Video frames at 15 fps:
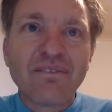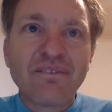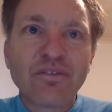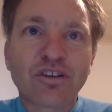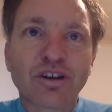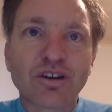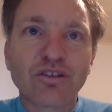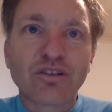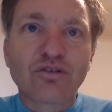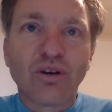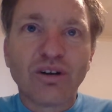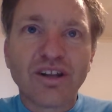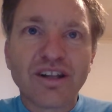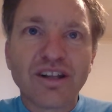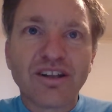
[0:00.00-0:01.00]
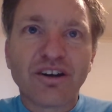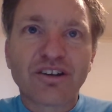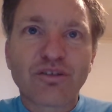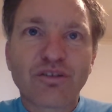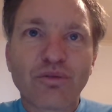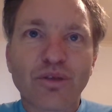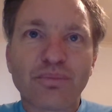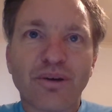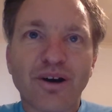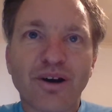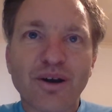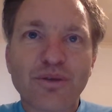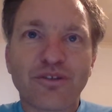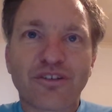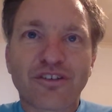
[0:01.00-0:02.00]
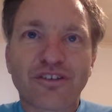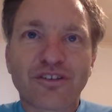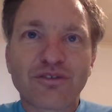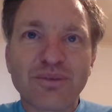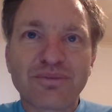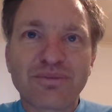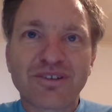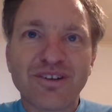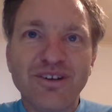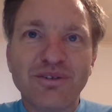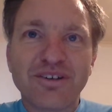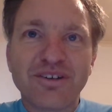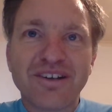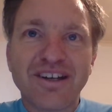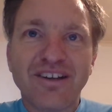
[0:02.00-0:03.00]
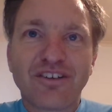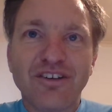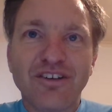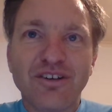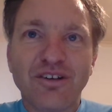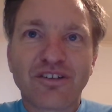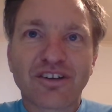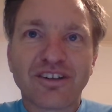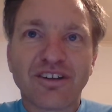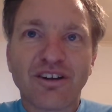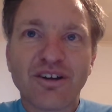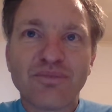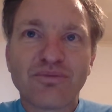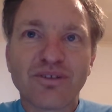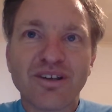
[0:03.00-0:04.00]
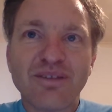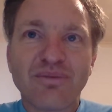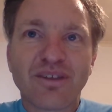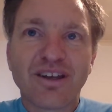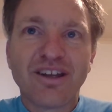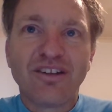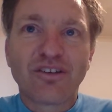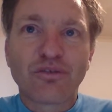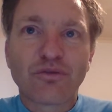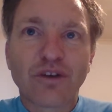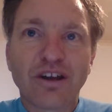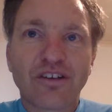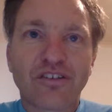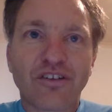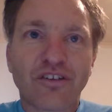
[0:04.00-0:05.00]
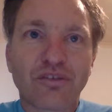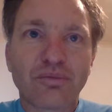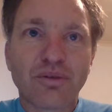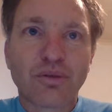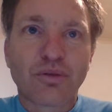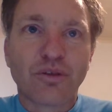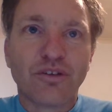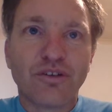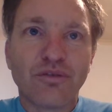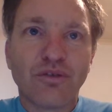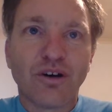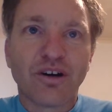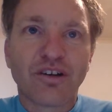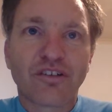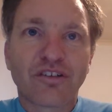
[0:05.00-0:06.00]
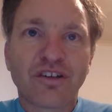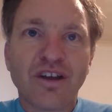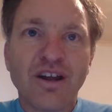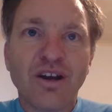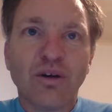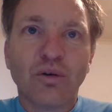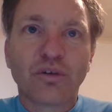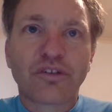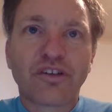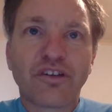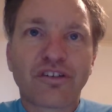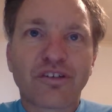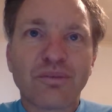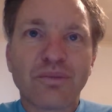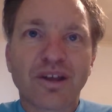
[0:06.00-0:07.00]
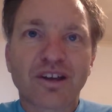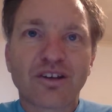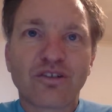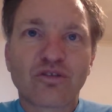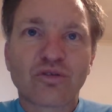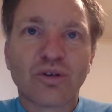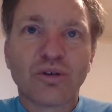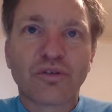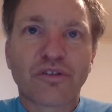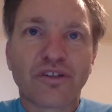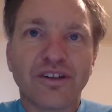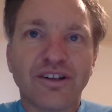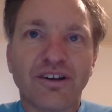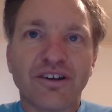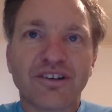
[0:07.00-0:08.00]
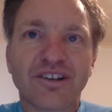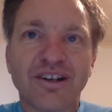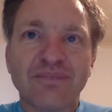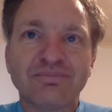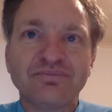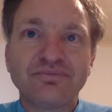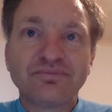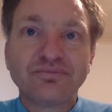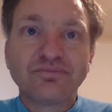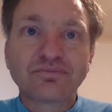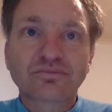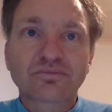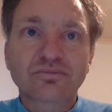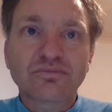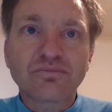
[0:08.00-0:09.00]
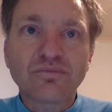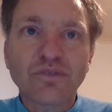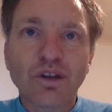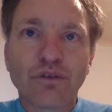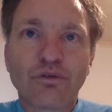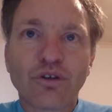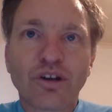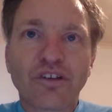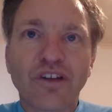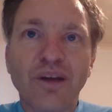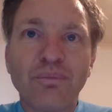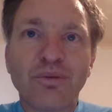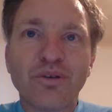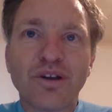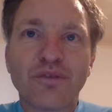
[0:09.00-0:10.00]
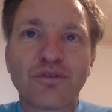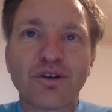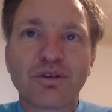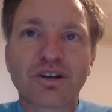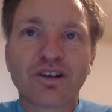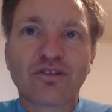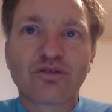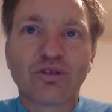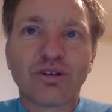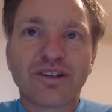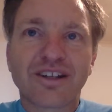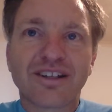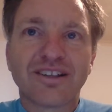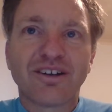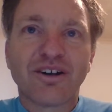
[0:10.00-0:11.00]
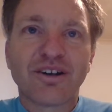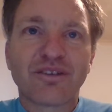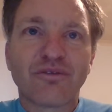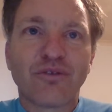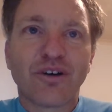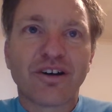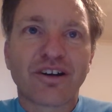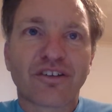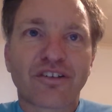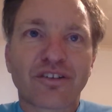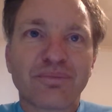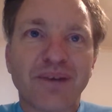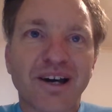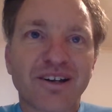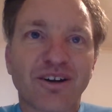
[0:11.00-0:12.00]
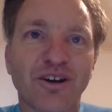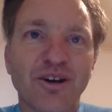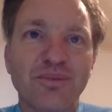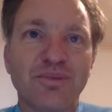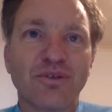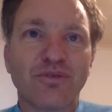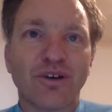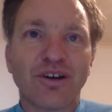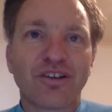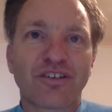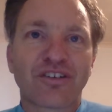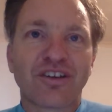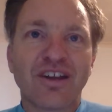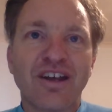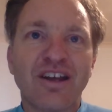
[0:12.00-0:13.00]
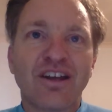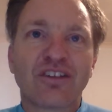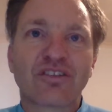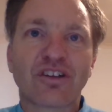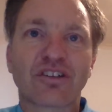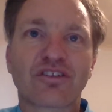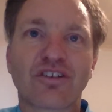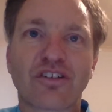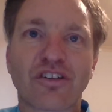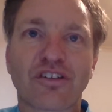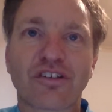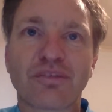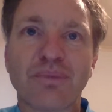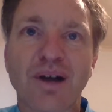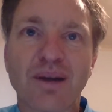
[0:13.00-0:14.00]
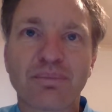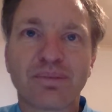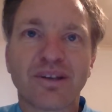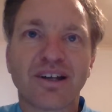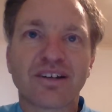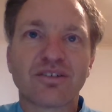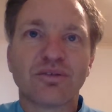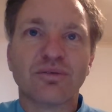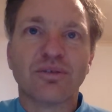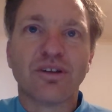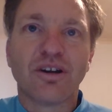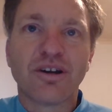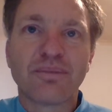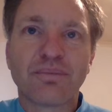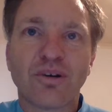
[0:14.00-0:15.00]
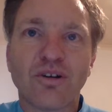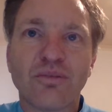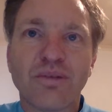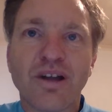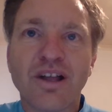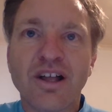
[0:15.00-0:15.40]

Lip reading: To control a light with a Python script, you would need to use a library that interfaces with the device or system that controls the light. For example, if you're controlling a light via a smart home device, such as a smart plug or light bulb,